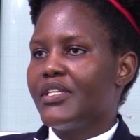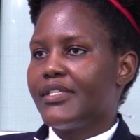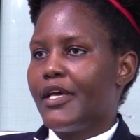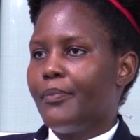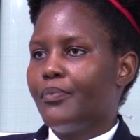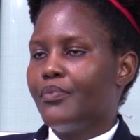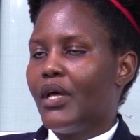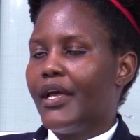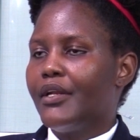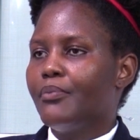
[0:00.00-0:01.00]
the same,
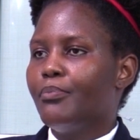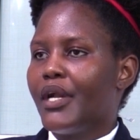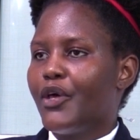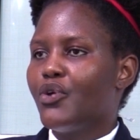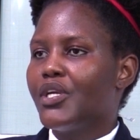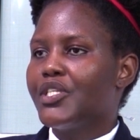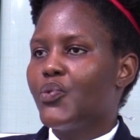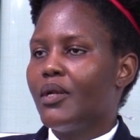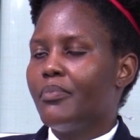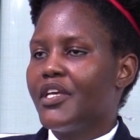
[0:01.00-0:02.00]
and priority
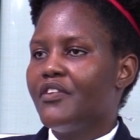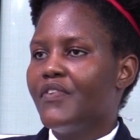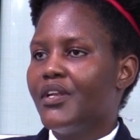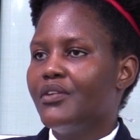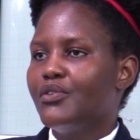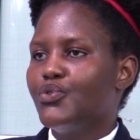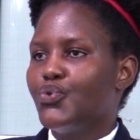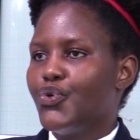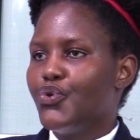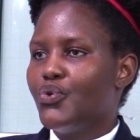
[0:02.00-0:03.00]
will be given
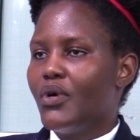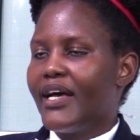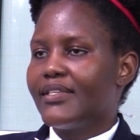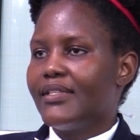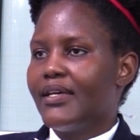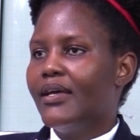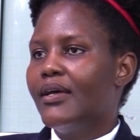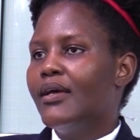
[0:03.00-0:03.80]
to you as the